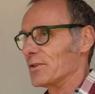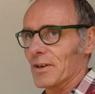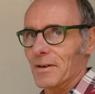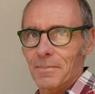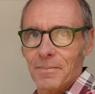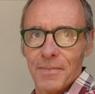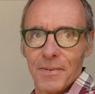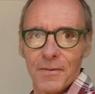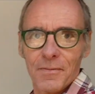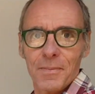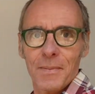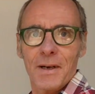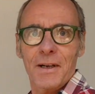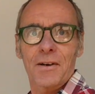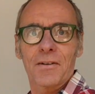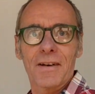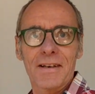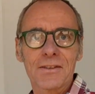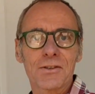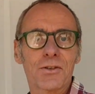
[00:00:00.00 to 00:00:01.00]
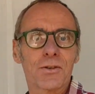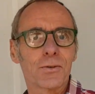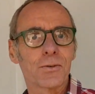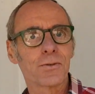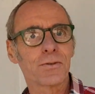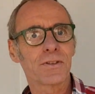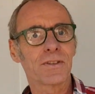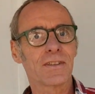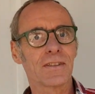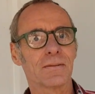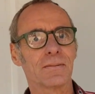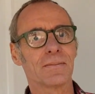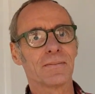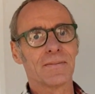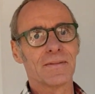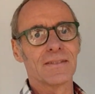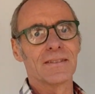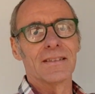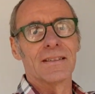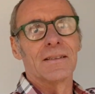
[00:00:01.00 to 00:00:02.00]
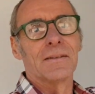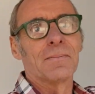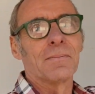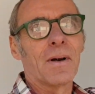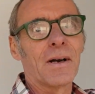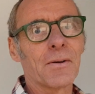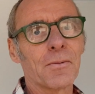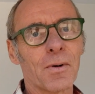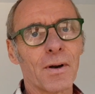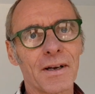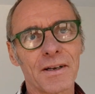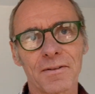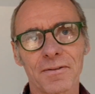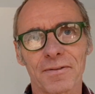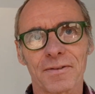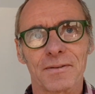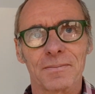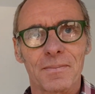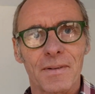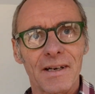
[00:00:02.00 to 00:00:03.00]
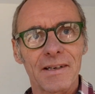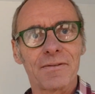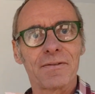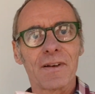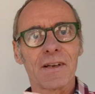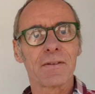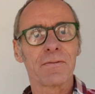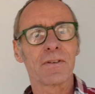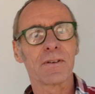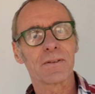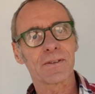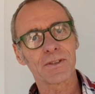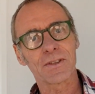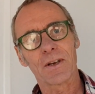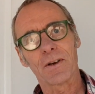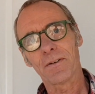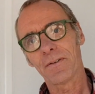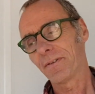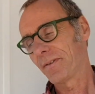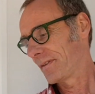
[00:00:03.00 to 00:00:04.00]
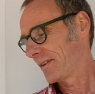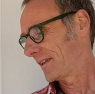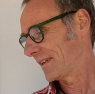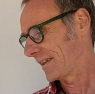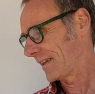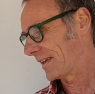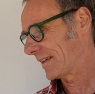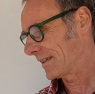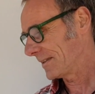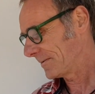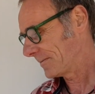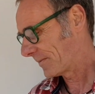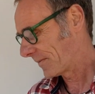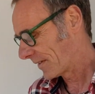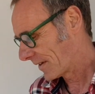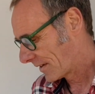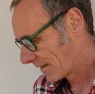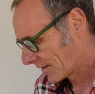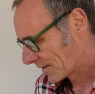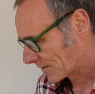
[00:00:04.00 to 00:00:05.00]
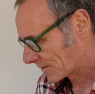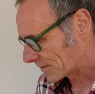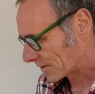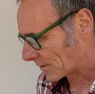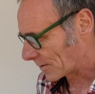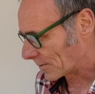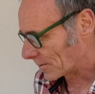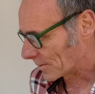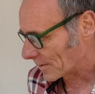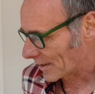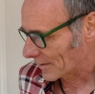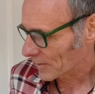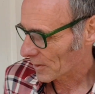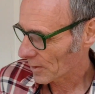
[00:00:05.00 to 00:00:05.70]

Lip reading: up of my grandchildren, my wife and my favourite stuff in here. So I've